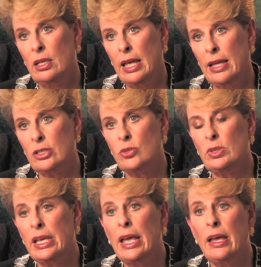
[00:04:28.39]

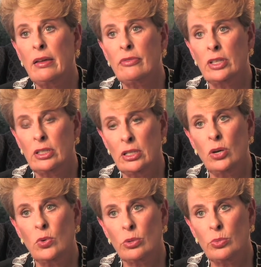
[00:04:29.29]
actually have
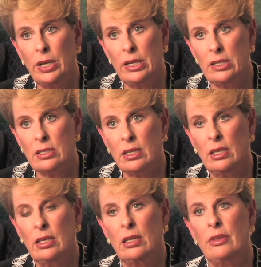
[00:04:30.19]
lower risk
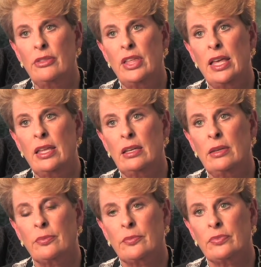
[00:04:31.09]
than
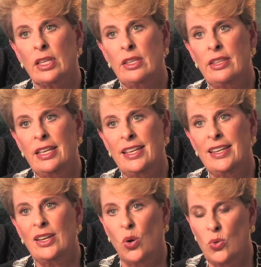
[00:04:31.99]

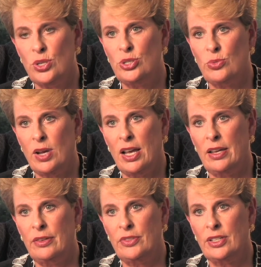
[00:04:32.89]
the
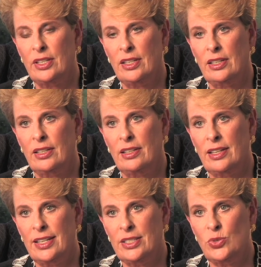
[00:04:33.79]
horse-derived
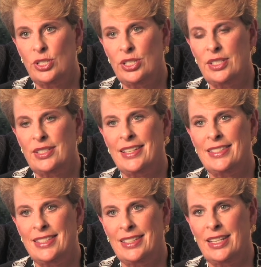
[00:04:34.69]
estrogens and
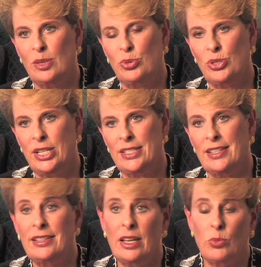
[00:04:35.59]
synthetic
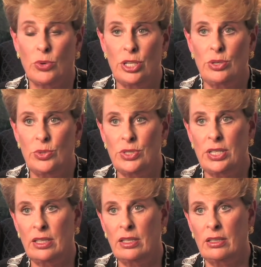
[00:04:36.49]
progestin that were used
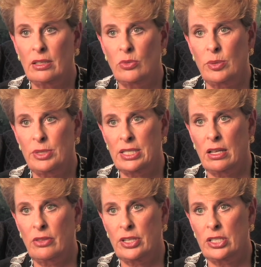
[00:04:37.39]
in the Women's
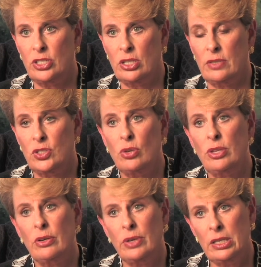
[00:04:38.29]
Health Initiative. So
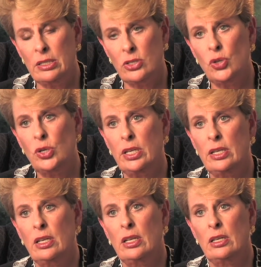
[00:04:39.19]
there is good
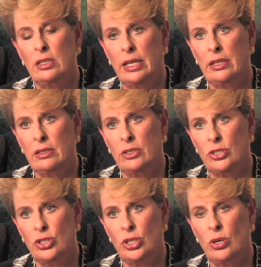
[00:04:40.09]
data to
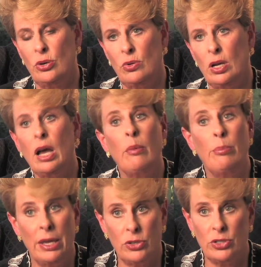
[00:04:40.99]
show a
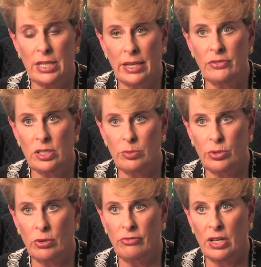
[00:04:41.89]
better safety
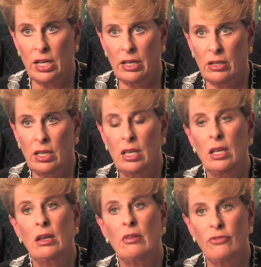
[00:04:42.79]
profile
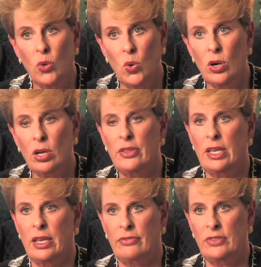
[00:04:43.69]
for the
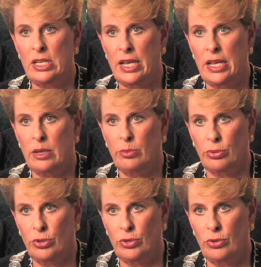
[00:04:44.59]

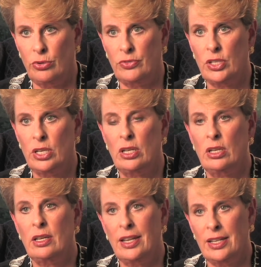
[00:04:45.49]
FDA-approved
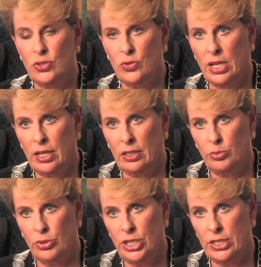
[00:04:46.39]
estradiol and
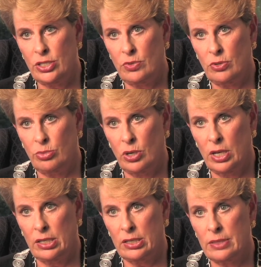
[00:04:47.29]
progesterone
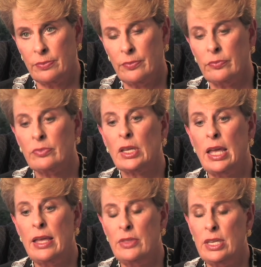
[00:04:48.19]
products.
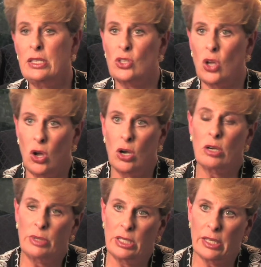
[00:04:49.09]
And these are
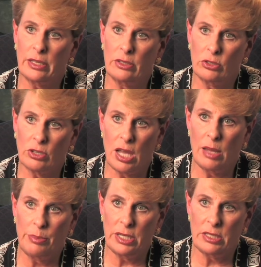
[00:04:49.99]
molecular
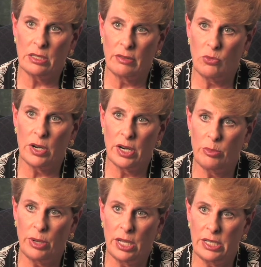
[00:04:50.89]
copies of what our
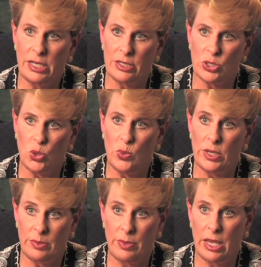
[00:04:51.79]
body has
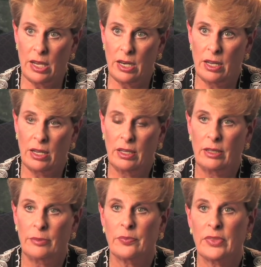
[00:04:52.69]
always made.
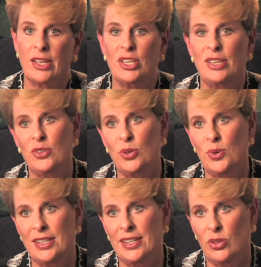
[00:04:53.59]
I'll give you
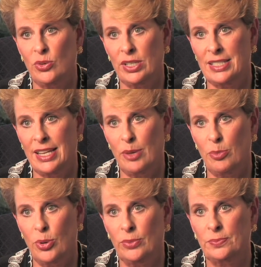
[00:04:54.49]
another
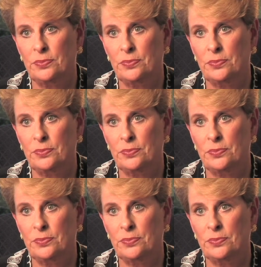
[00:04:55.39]
example.